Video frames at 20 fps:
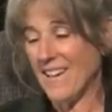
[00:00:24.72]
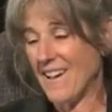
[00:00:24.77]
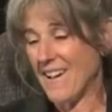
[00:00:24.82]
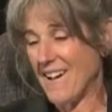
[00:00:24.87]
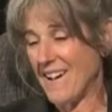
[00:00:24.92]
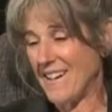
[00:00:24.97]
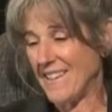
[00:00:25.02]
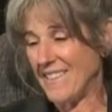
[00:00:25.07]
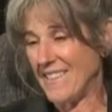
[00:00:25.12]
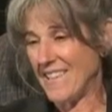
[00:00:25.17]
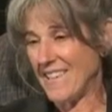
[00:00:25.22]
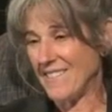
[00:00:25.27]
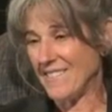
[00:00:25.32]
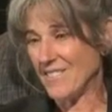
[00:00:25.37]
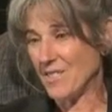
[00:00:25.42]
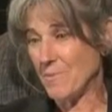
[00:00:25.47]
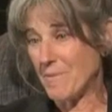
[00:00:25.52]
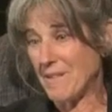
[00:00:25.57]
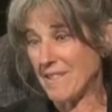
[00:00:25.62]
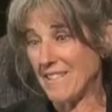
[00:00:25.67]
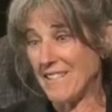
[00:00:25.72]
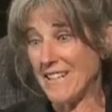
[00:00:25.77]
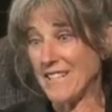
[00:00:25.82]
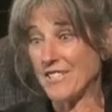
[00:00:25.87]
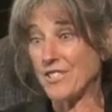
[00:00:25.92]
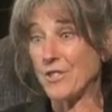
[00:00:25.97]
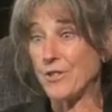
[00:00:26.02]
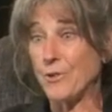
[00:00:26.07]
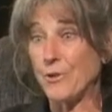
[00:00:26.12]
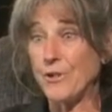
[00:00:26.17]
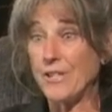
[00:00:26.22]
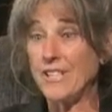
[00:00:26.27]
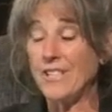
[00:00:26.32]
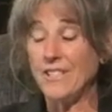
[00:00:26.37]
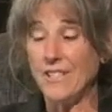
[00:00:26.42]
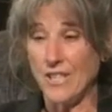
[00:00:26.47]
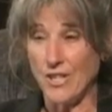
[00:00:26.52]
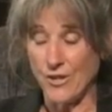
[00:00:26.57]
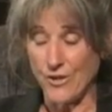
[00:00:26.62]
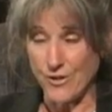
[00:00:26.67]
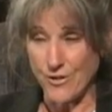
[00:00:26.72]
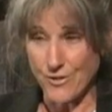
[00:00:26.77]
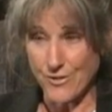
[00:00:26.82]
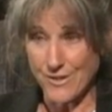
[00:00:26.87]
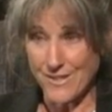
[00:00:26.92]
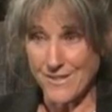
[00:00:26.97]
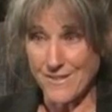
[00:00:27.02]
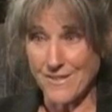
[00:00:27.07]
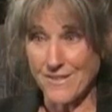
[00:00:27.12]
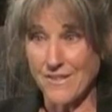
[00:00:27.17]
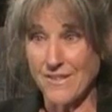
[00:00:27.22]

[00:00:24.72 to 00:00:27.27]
I then spent the next 30 years